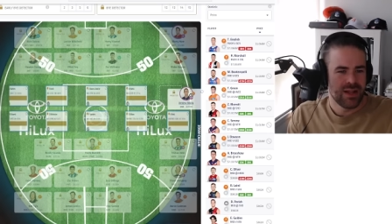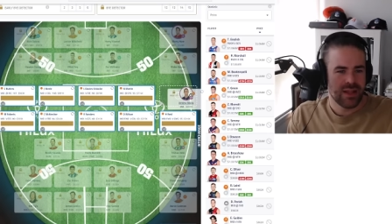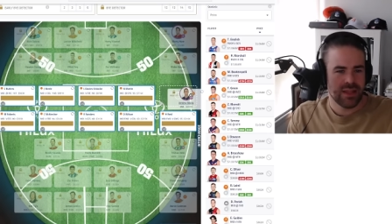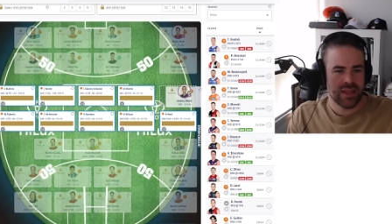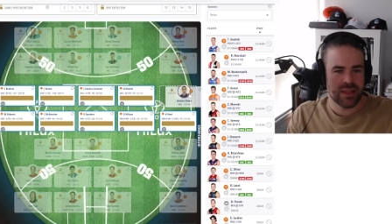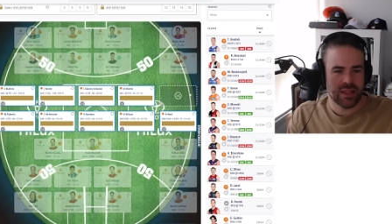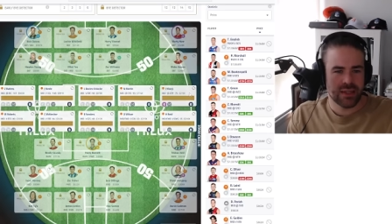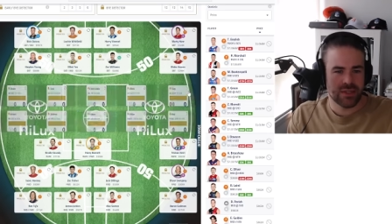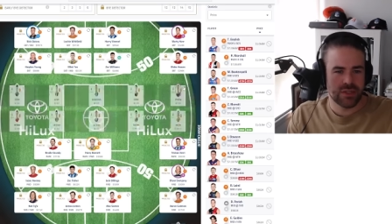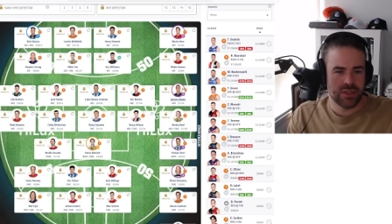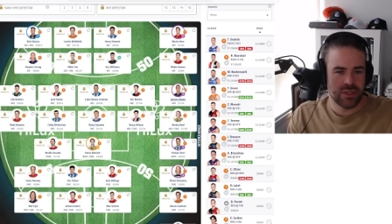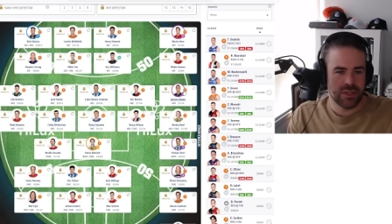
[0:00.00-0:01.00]
yeah, like
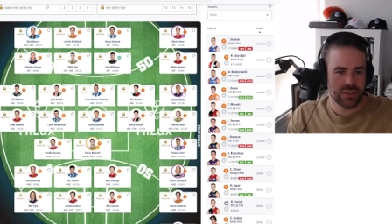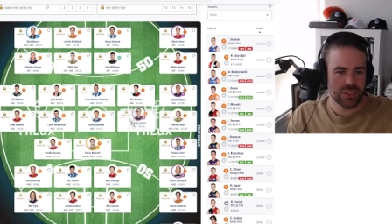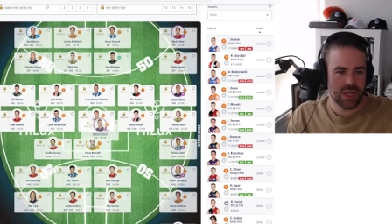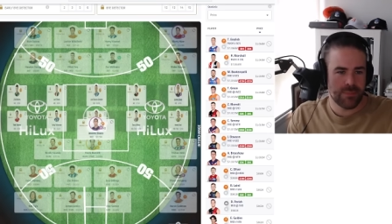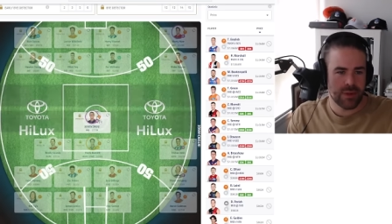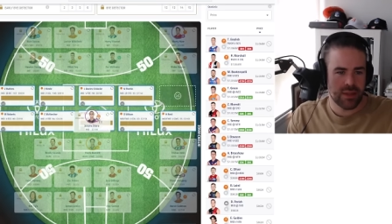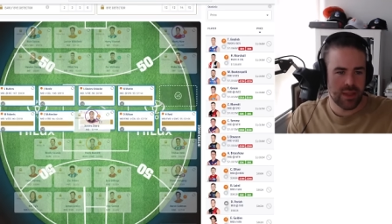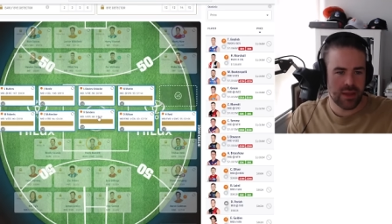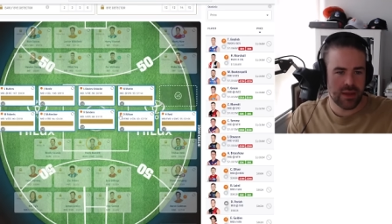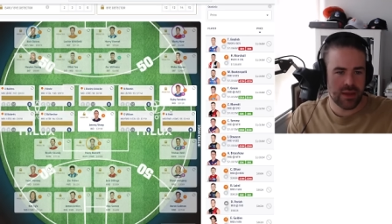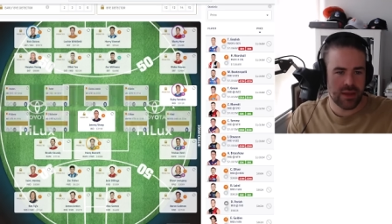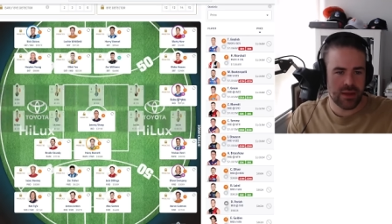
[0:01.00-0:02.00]
Sharp, I
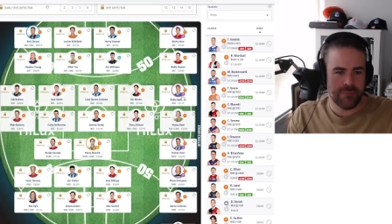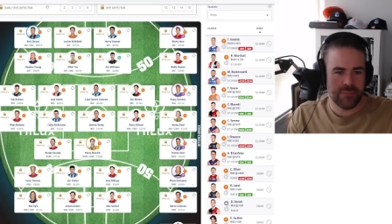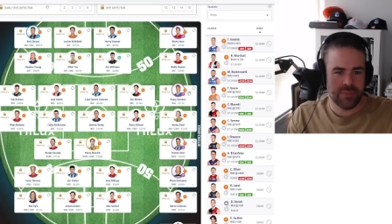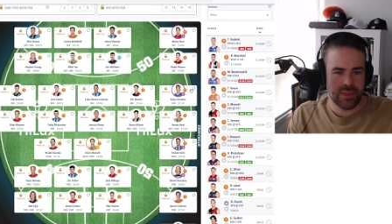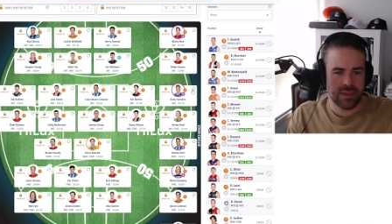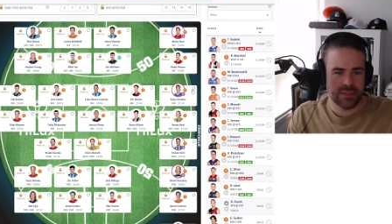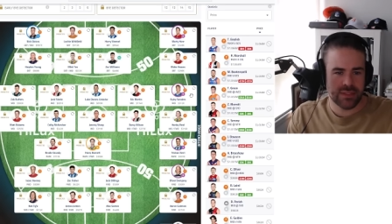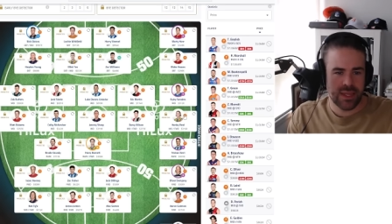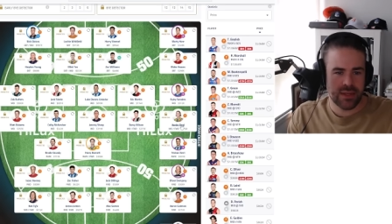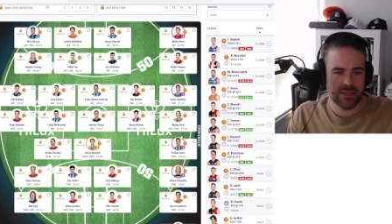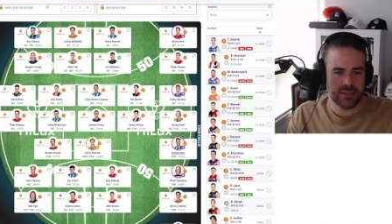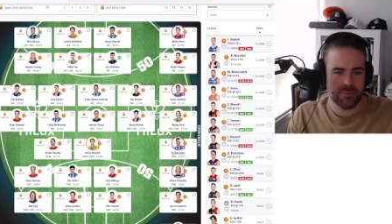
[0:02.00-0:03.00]
like. Um, like
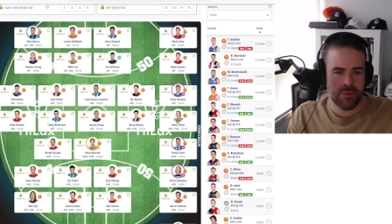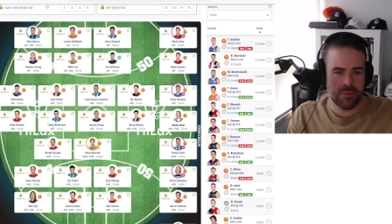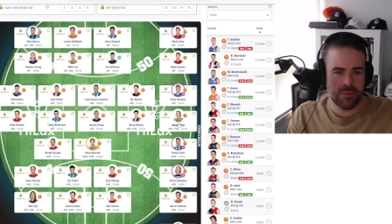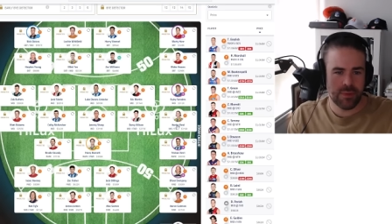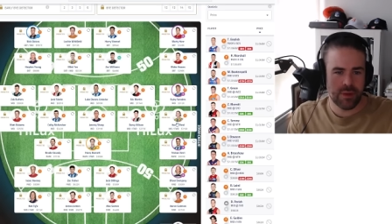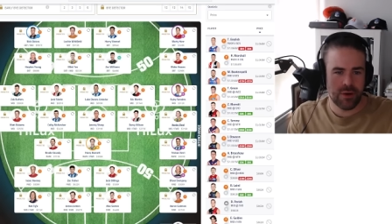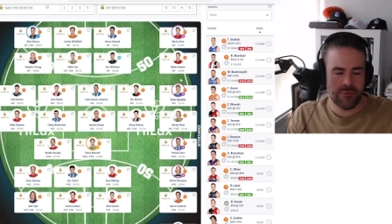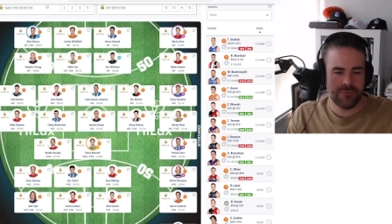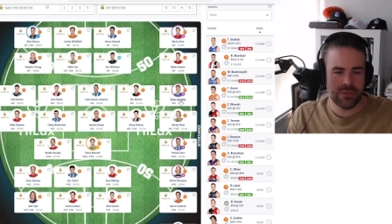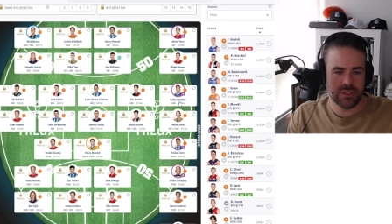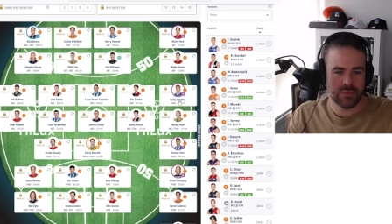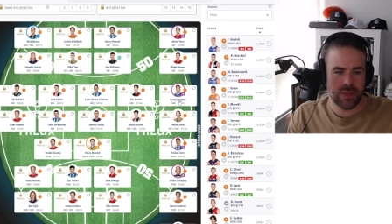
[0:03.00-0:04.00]
Sanders, I'm probably off
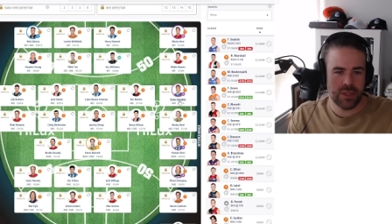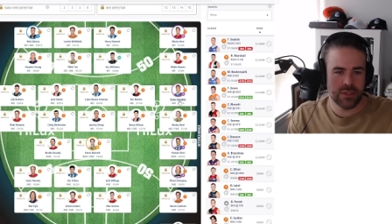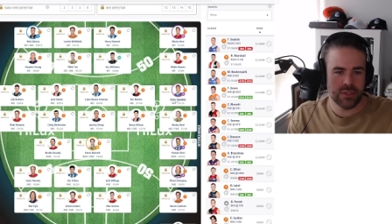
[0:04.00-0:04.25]
this week,